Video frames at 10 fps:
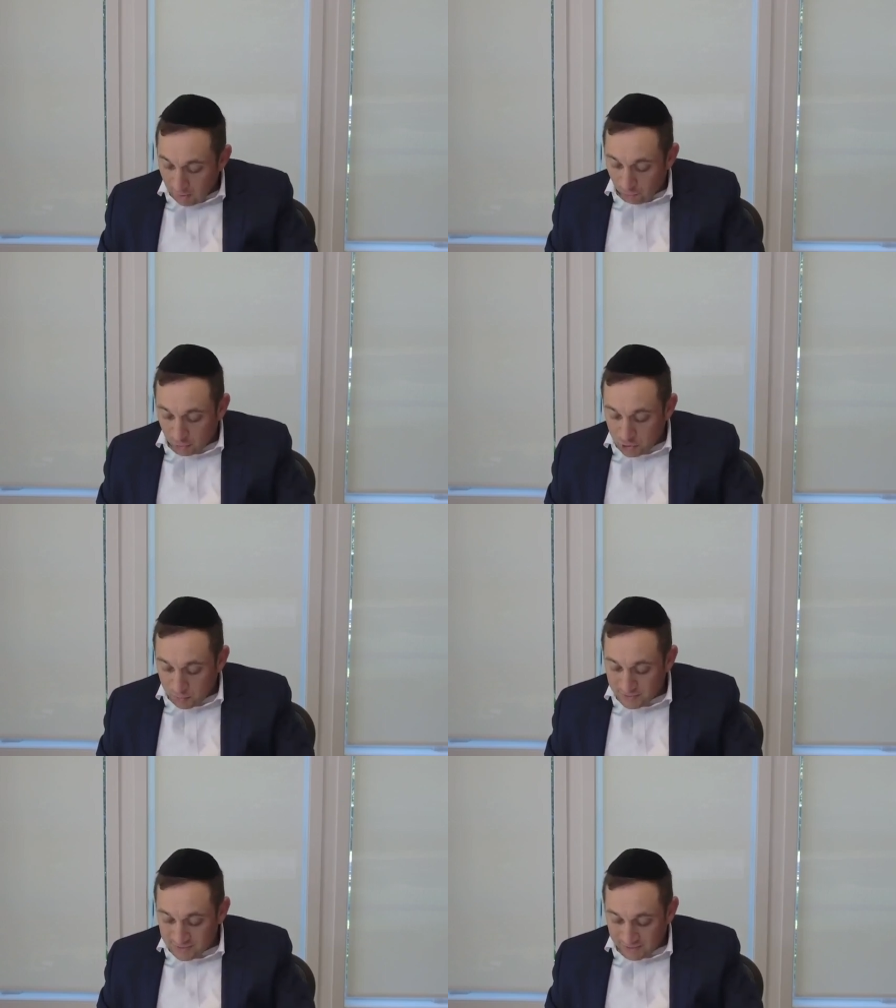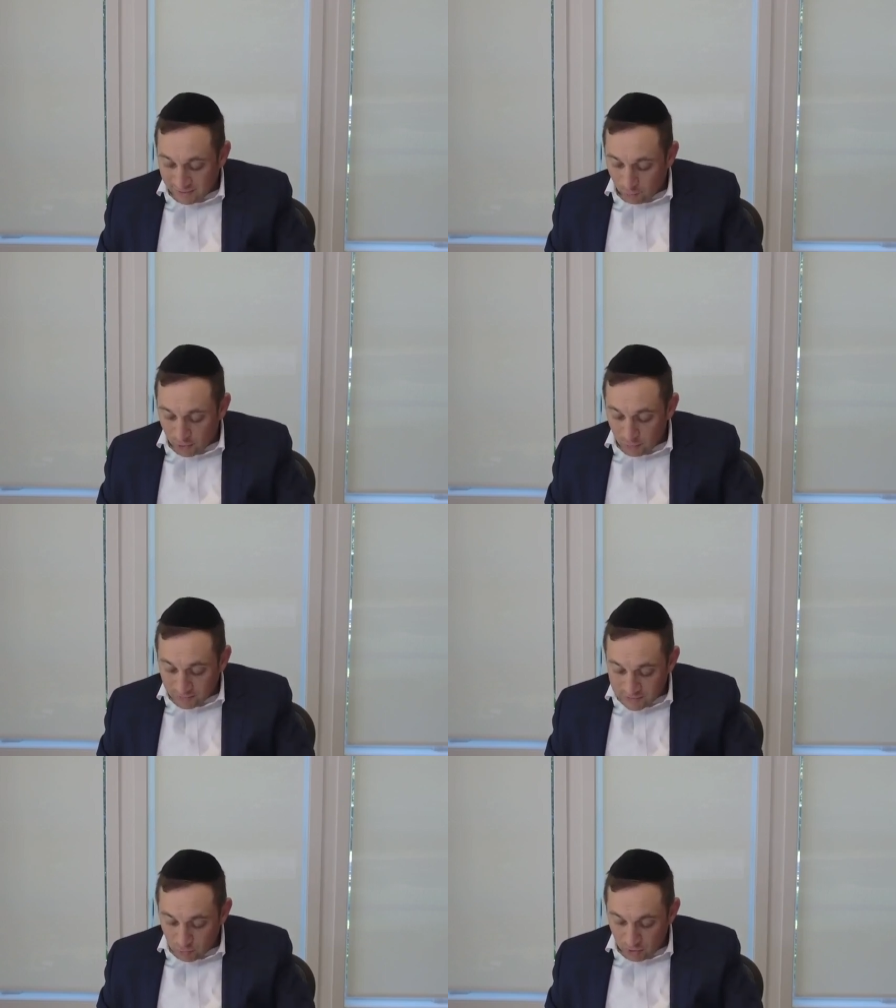For Yeshua is a Kabbalah
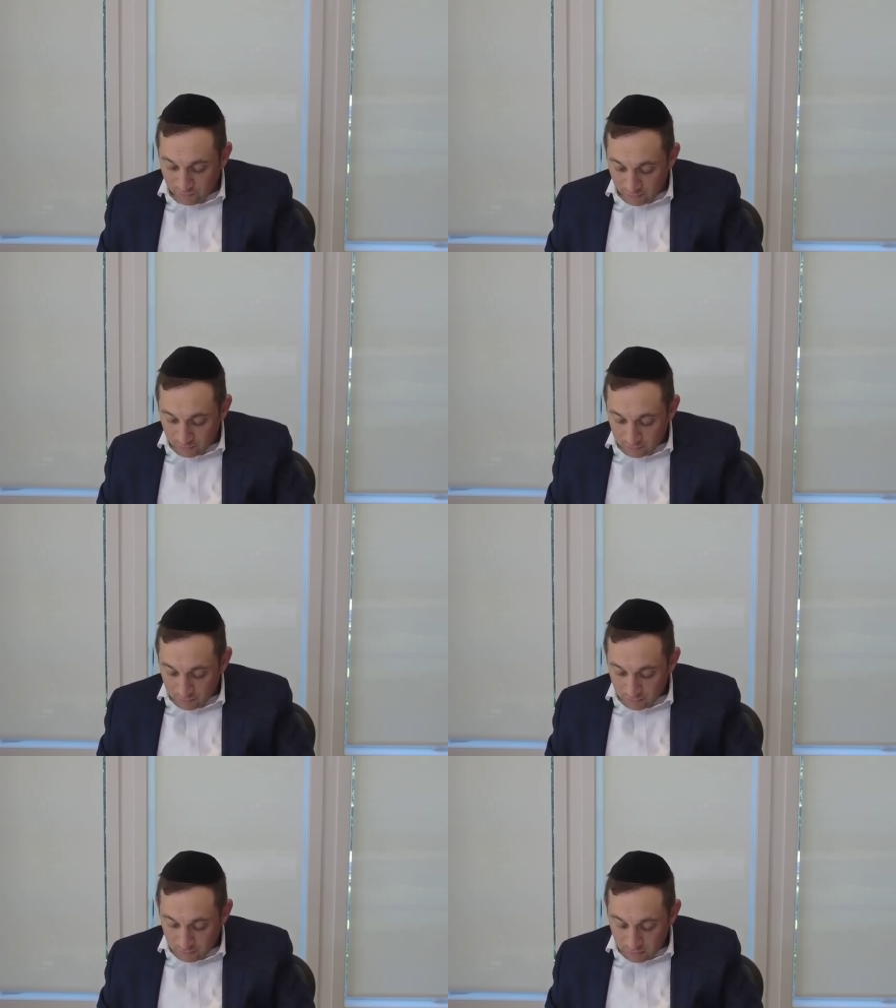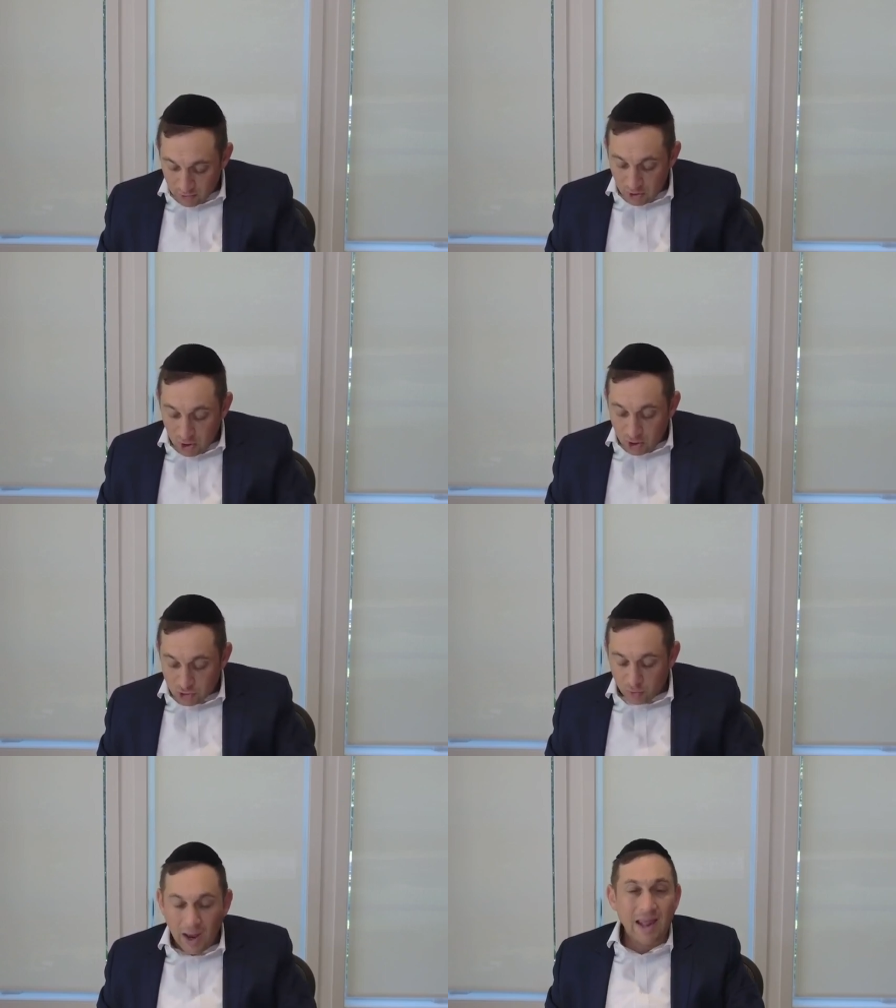and
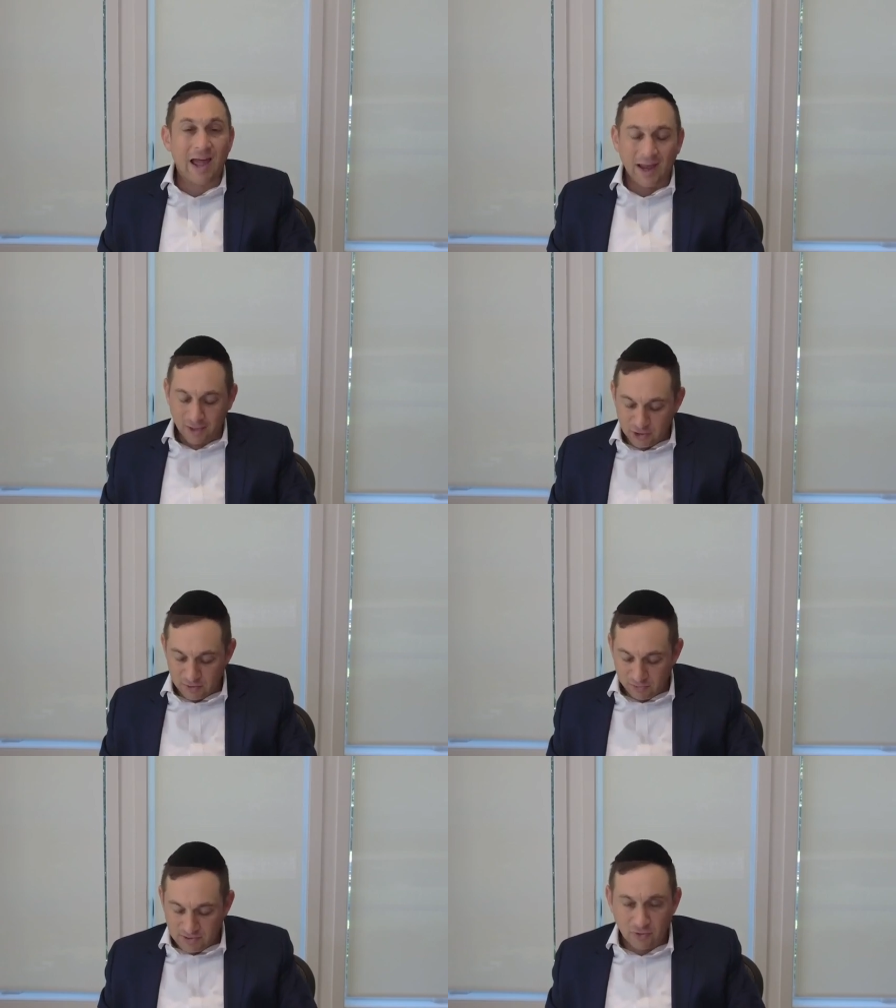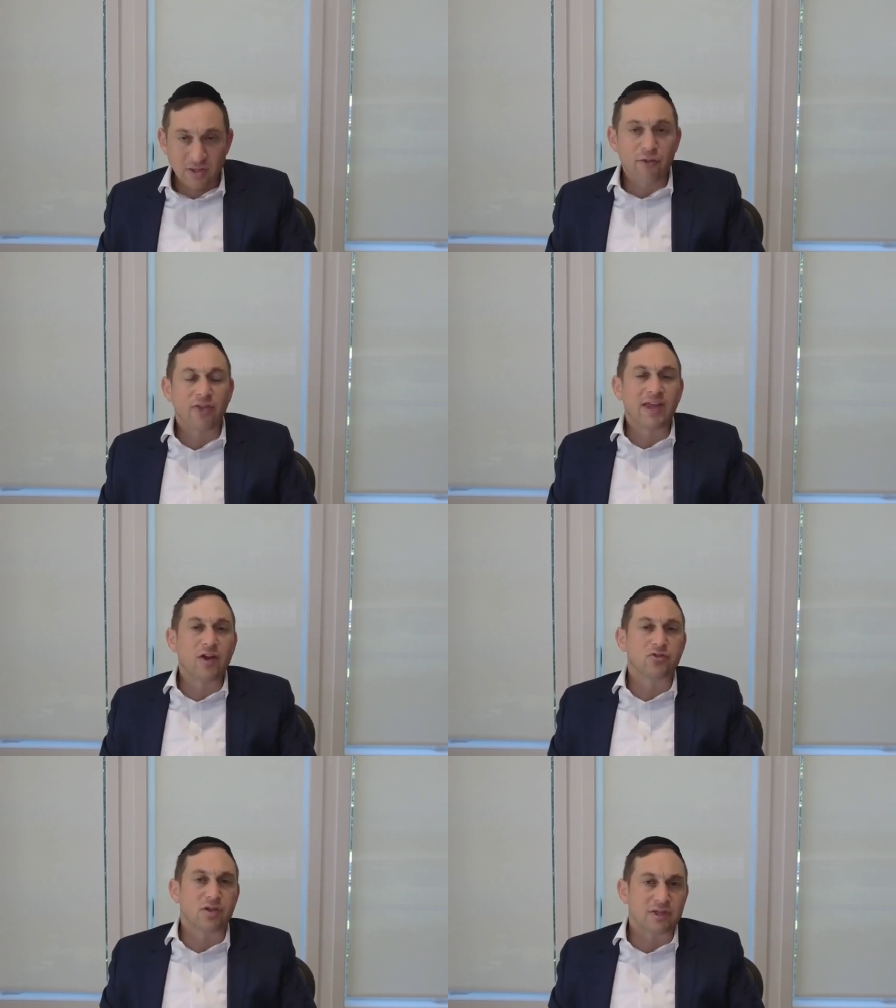So El Achik Yosef with this. Therefore, the
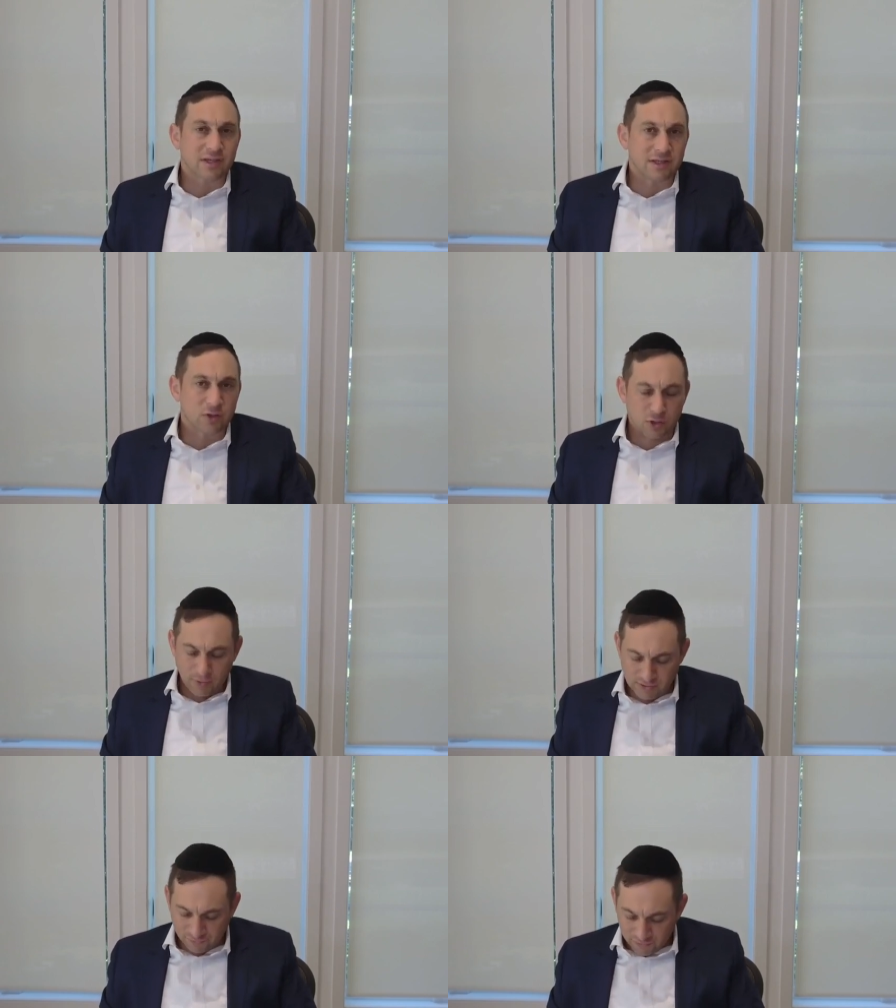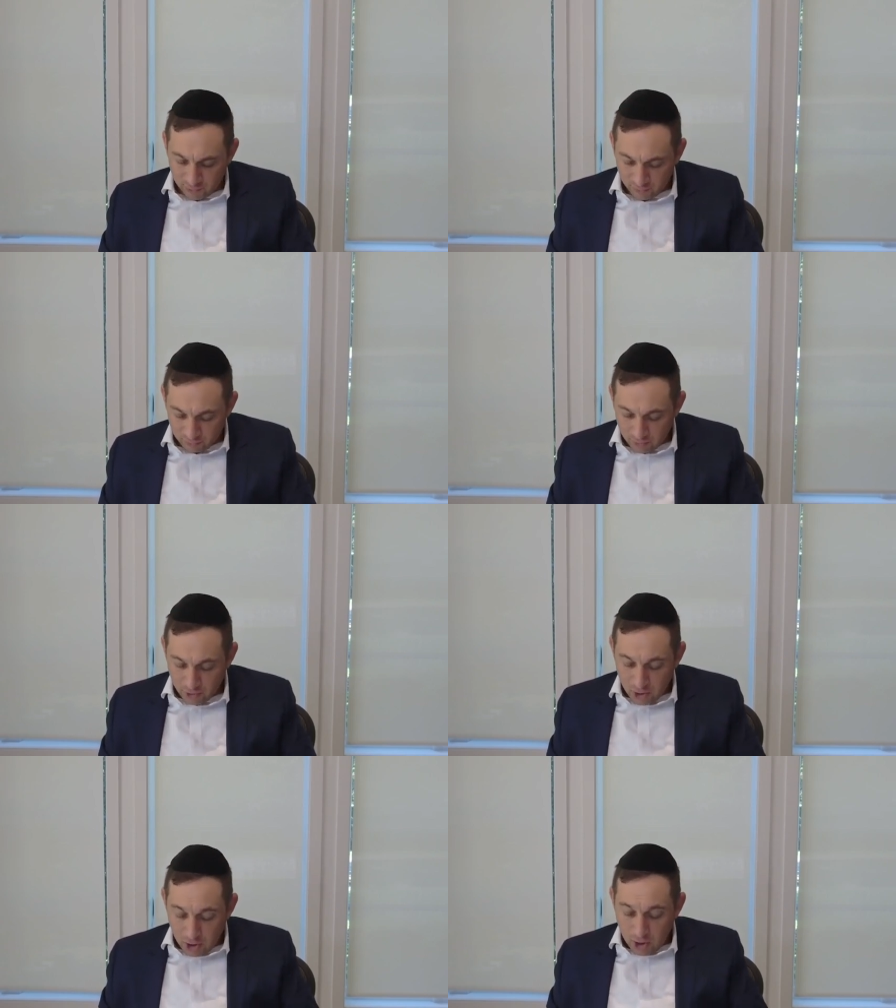Girsa says there's Raza problem.
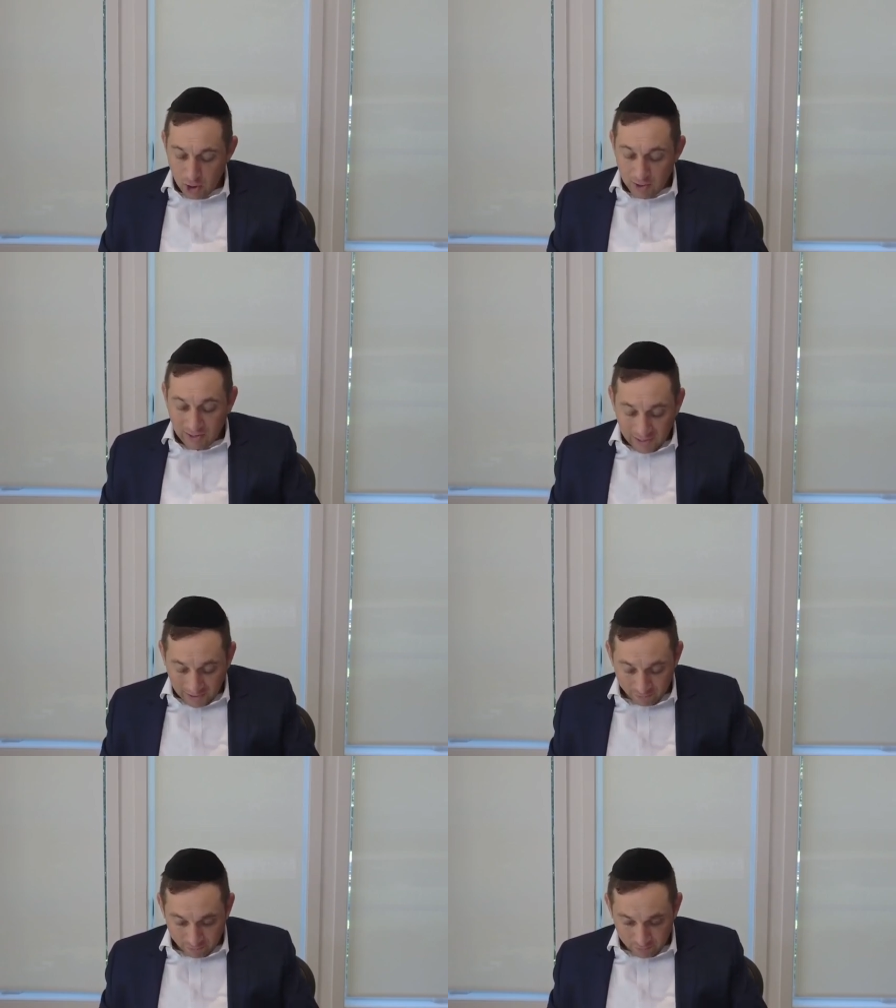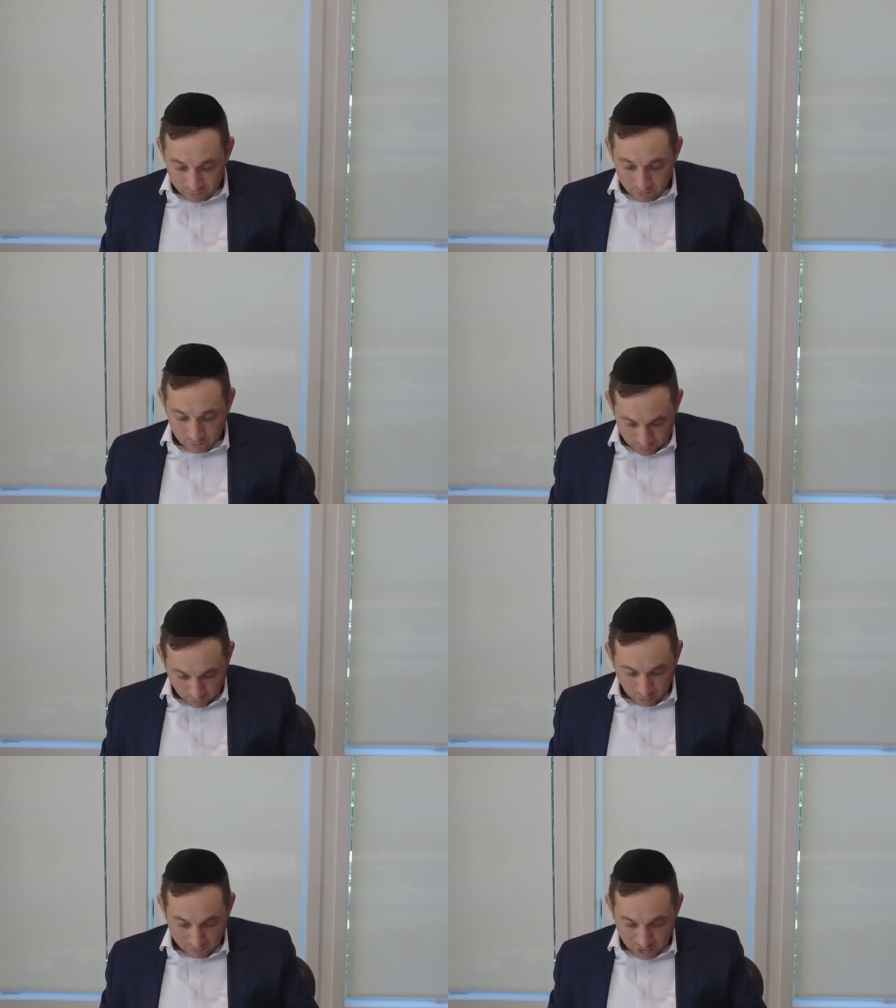Kav, look what you